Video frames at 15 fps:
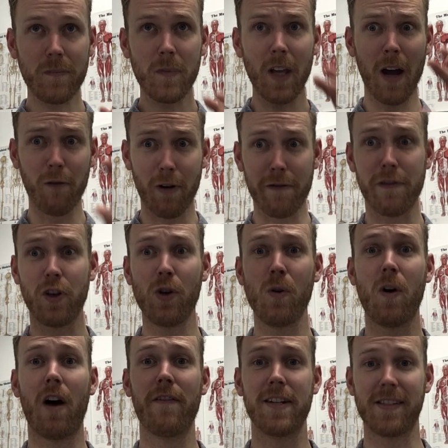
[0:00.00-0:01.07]
a
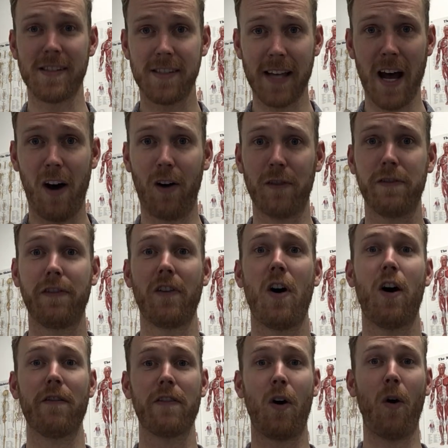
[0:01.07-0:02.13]
review of itself,
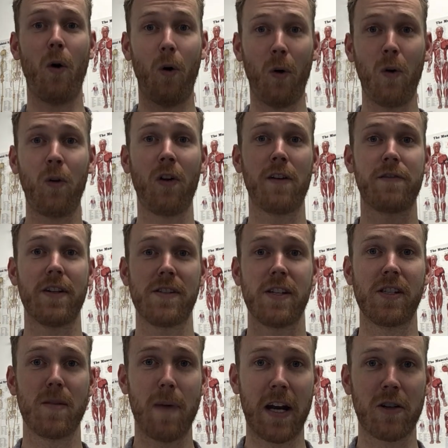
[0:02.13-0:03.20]
of all of the
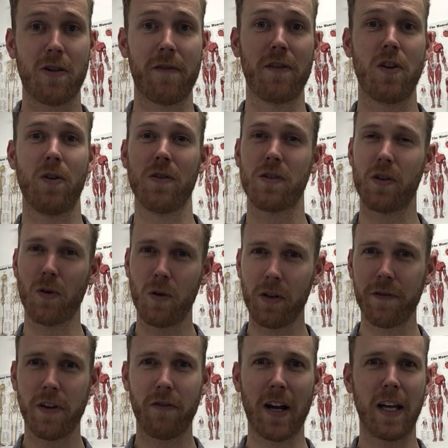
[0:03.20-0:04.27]
systematic reviews and all
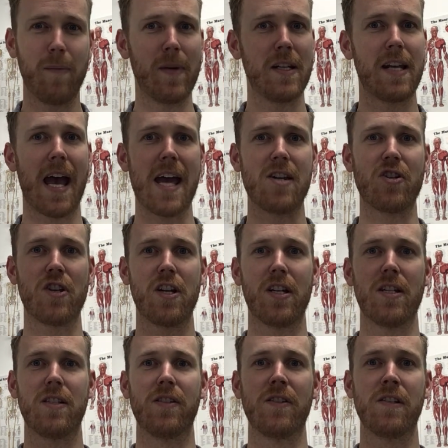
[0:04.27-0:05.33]
of the
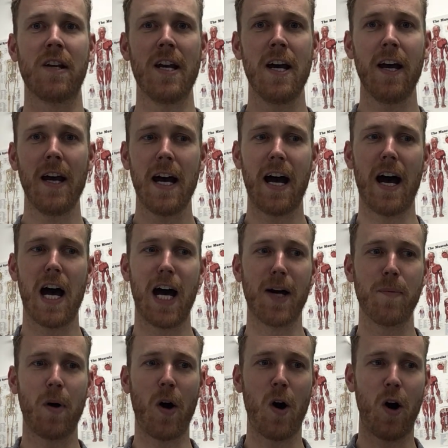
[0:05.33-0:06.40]
recommendations
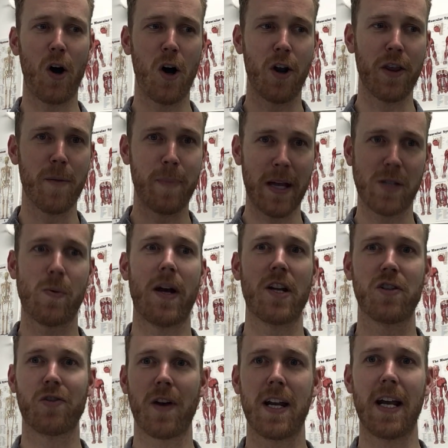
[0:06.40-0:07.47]
on the best way to
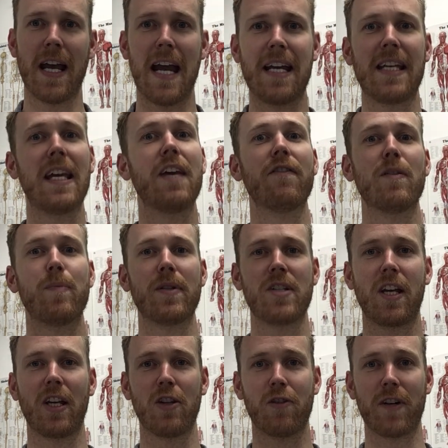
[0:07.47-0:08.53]
treat any given
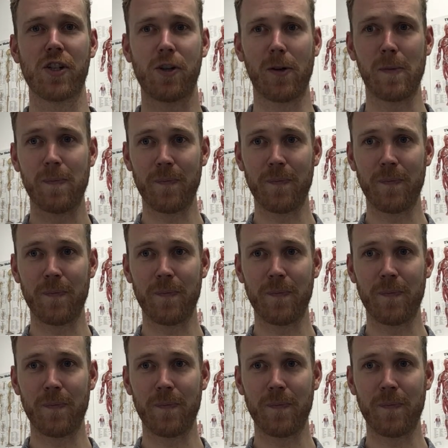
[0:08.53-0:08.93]
particular issue.